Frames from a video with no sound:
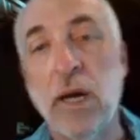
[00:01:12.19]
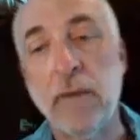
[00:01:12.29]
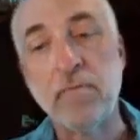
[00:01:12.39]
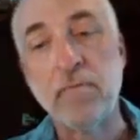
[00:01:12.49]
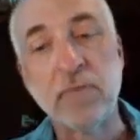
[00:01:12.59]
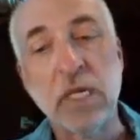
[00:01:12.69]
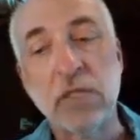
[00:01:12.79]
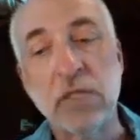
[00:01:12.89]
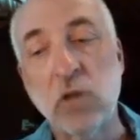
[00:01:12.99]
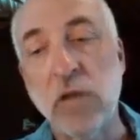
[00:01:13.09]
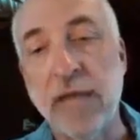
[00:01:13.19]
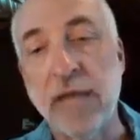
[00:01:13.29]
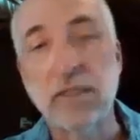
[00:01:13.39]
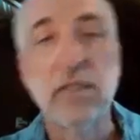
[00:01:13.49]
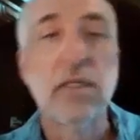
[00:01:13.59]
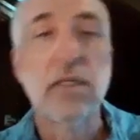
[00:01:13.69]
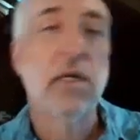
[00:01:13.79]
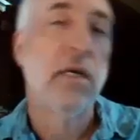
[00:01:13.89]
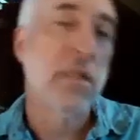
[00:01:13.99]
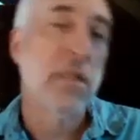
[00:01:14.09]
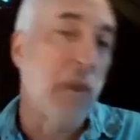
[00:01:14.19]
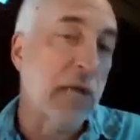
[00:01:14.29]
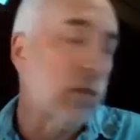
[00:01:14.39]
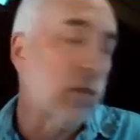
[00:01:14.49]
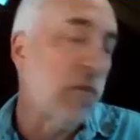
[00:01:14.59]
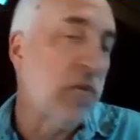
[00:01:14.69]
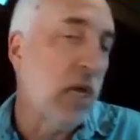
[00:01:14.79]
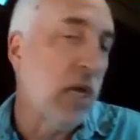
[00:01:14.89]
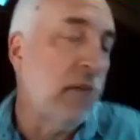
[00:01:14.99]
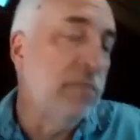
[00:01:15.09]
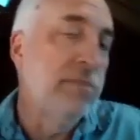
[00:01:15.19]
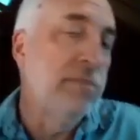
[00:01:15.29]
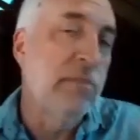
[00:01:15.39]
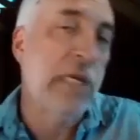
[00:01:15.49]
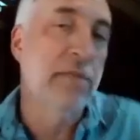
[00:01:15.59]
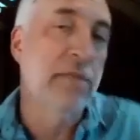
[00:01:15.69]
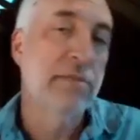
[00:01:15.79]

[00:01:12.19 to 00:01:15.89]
so that model can become,